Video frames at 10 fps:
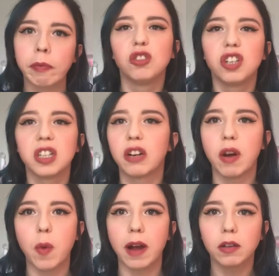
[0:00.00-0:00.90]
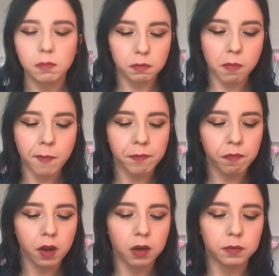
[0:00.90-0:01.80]
This is like a red wine gum.
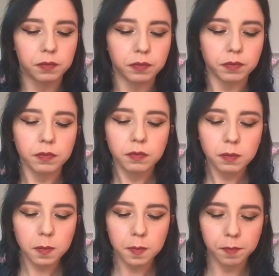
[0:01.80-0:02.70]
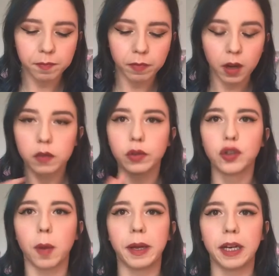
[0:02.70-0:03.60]
I'm gonna
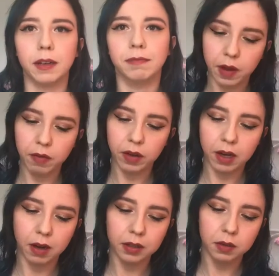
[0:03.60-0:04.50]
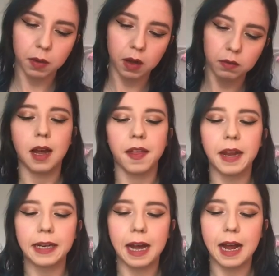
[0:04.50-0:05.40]
stop eating. They're really nice as well. I
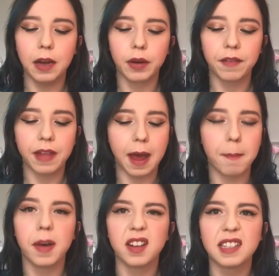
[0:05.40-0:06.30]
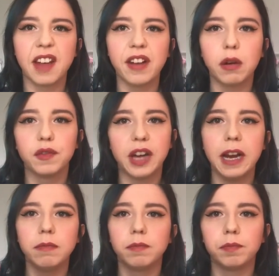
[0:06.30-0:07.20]
think I'll give them a 7 out of
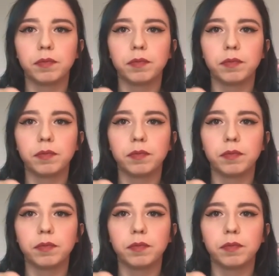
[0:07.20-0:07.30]
10.